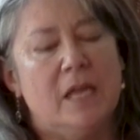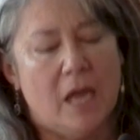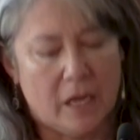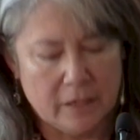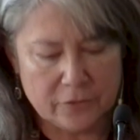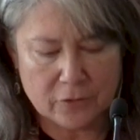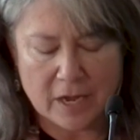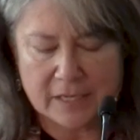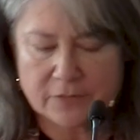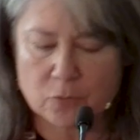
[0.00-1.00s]
another
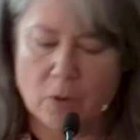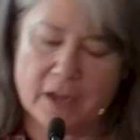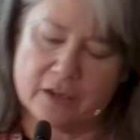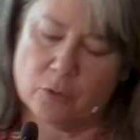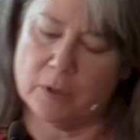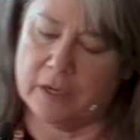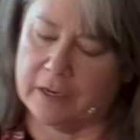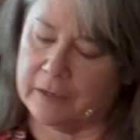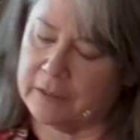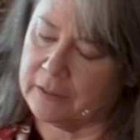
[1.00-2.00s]
kind of quiet
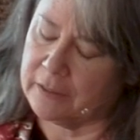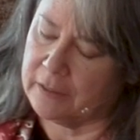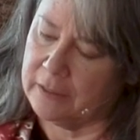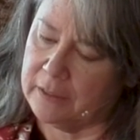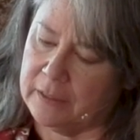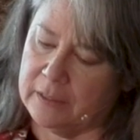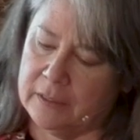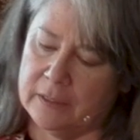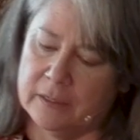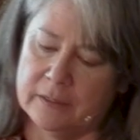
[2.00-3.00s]
quitting
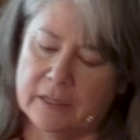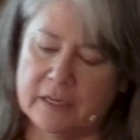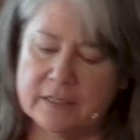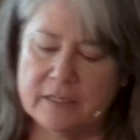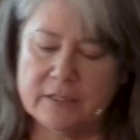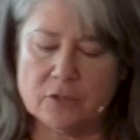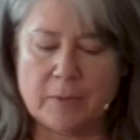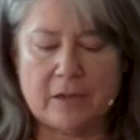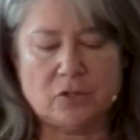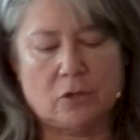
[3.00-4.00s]
that exists
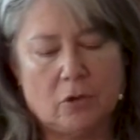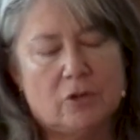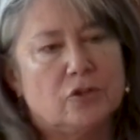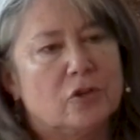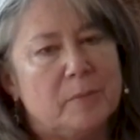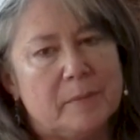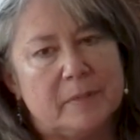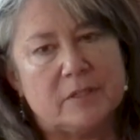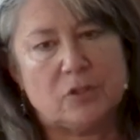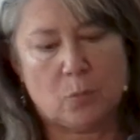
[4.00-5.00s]
around our larger
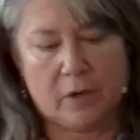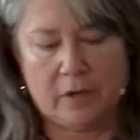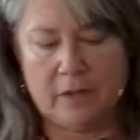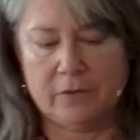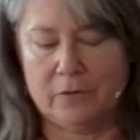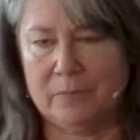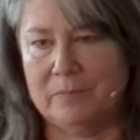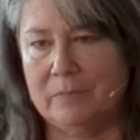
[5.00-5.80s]
commitments to one another.